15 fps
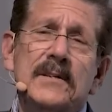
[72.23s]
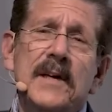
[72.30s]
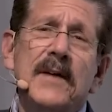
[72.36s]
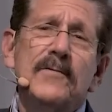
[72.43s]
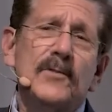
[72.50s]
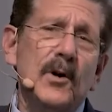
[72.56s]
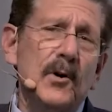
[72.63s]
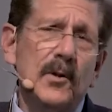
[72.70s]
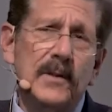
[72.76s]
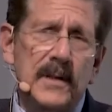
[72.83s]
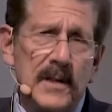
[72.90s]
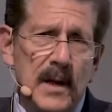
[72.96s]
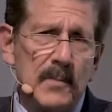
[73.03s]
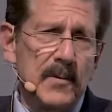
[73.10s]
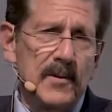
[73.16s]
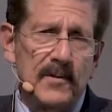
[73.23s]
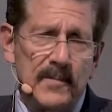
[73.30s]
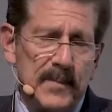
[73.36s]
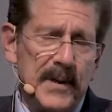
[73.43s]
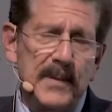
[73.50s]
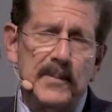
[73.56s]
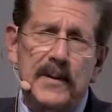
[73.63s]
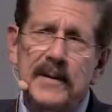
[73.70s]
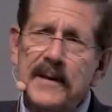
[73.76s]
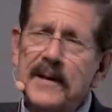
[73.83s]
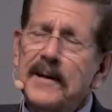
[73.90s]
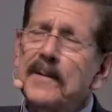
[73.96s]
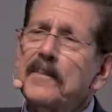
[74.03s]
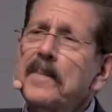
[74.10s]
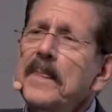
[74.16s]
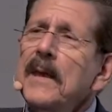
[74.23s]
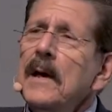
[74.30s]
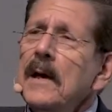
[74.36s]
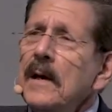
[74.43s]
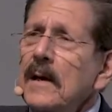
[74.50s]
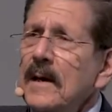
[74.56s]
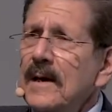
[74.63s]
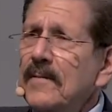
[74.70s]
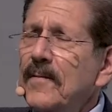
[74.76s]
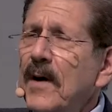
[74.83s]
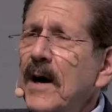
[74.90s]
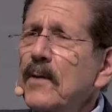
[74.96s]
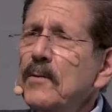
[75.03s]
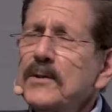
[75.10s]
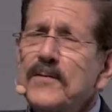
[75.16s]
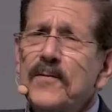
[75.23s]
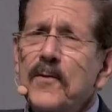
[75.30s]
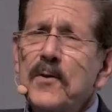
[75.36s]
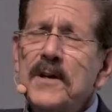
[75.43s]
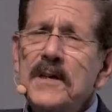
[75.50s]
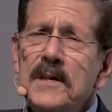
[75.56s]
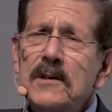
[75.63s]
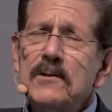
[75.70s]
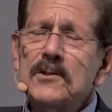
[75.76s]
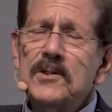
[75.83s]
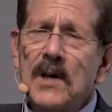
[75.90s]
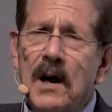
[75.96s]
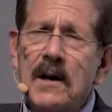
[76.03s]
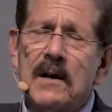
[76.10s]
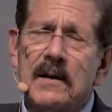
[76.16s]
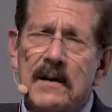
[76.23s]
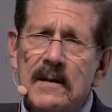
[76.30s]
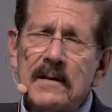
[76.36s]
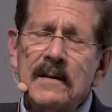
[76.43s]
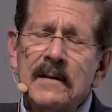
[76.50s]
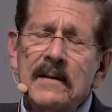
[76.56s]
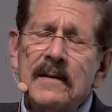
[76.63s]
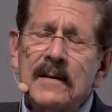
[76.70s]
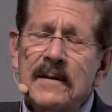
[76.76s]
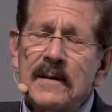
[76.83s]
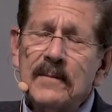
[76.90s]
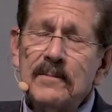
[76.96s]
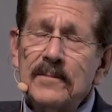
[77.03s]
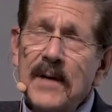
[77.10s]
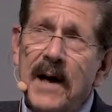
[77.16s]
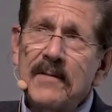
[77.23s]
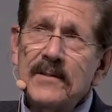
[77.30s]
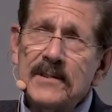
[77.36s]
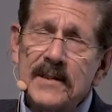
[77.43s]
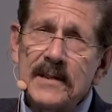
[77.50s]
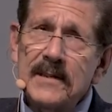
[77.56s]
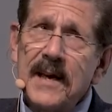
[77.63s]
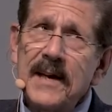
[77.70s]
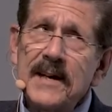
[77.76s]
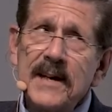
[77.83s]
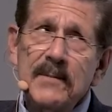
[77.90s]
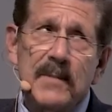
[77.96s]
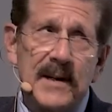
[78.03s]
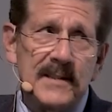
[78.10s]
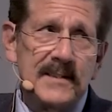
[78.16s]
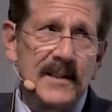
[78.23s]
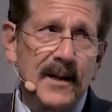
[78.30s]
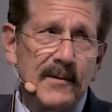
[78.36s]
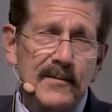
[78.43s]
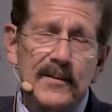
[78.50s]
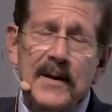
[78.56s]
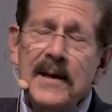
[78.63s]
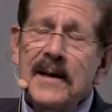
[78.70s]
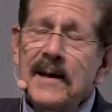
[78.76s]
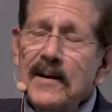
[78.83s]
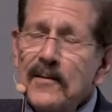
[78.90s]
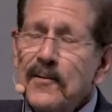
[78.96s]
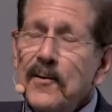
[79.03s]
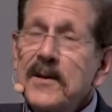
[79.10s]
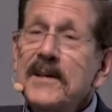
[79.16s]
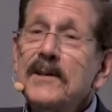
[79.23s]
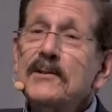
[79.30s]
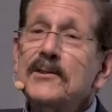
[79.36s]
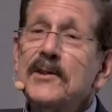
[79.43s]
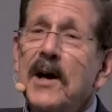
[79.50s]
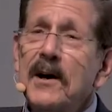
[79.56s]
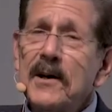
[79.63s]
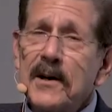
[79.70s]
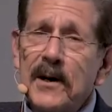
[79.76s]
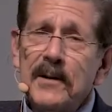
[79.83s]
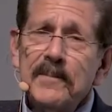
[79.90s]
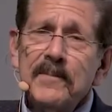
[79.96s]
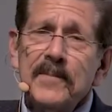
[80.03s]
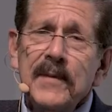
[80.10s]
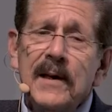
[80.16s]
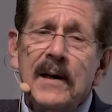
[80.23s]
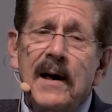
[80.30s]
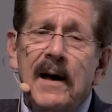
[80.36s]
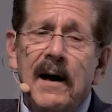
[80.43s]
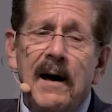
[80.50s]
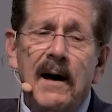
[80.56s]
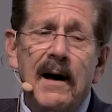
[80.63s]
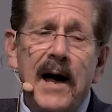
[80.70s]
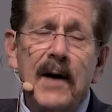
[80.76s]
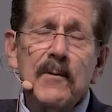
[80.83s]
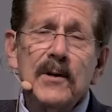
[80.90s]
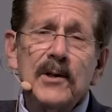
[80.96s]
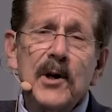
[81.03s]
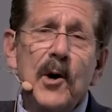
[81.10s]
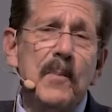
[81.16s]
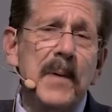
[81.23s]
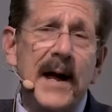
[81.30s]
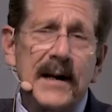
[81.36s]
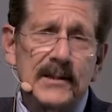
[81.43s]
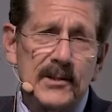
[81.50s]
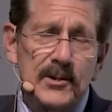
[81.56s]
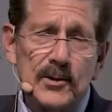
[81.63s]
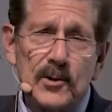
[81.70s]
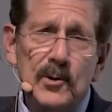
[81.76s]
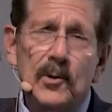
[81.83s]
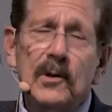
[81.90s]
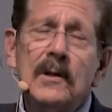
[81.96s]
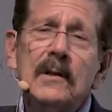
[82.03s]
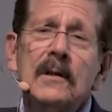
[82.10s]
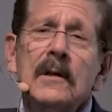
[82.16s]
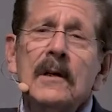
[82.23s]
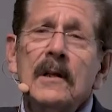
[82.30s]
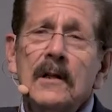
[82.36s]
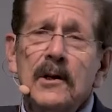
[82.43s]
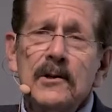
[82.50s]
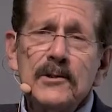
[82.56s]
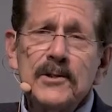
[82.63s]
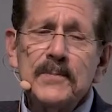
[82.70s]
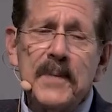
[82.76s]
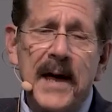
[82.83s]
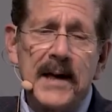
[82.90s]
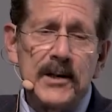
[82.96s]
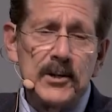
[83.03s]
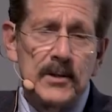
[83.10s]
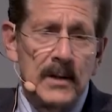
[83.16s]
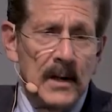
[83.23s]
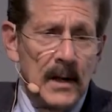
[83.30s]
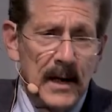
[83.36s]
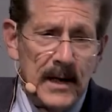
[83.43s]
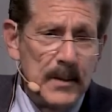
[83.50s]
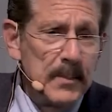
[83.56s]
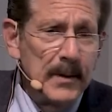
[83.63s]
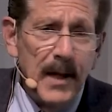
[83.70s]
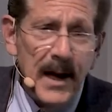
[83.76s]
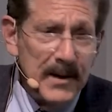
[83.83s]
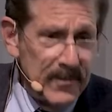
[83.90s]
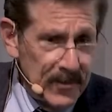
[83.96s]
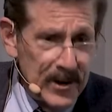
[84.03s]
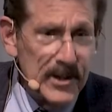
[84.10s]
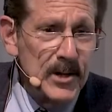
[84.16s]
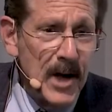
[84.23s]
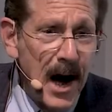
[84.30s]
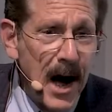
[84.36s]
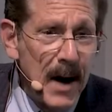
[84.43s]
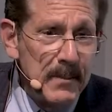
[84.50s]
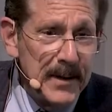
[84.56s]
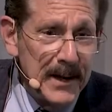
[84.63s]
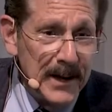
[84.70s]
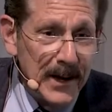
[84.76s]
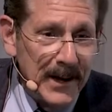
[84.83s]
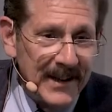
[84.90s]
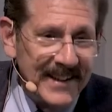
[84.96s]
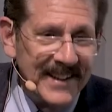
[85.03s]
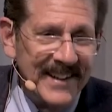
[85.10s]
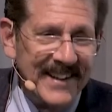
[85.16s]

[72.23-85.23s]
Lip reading: As I've told a number of people here, if I was 40 years younger, I'm obviously dating myself, 40 years younger, I would go back to school, learn Spanish, and apply for a job here.